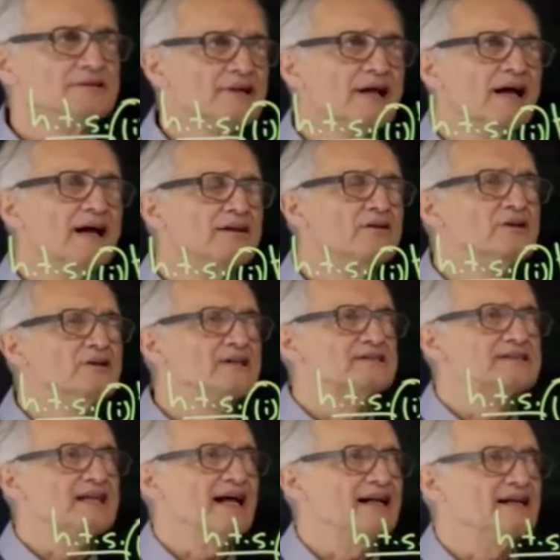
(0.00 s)
I do it
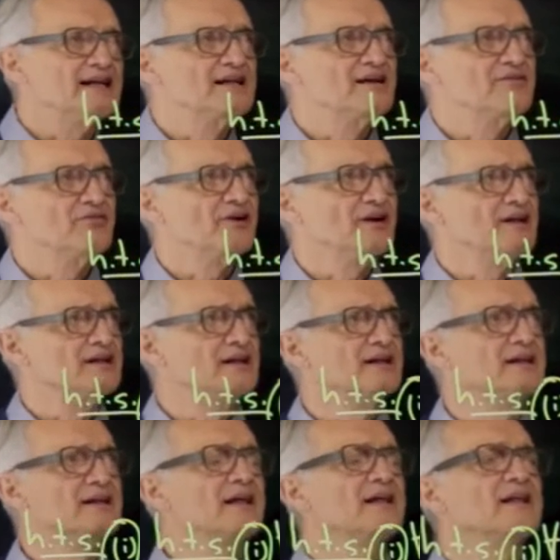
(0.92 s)
slightly differently
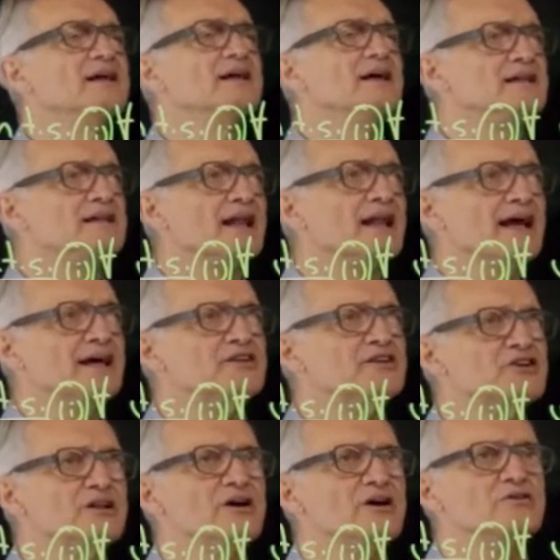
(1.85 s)
than in the
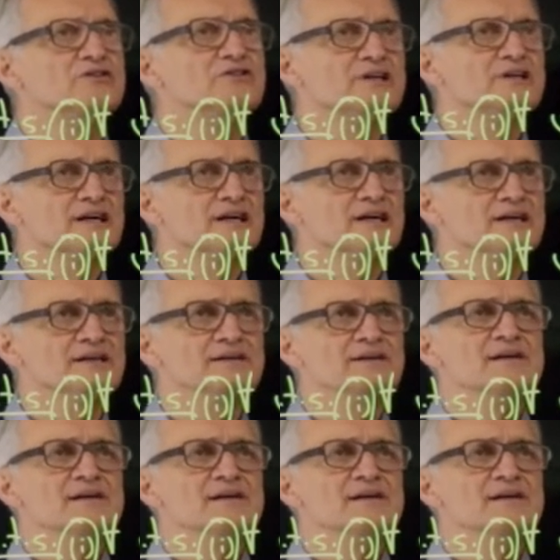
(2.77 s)
lecture notes here.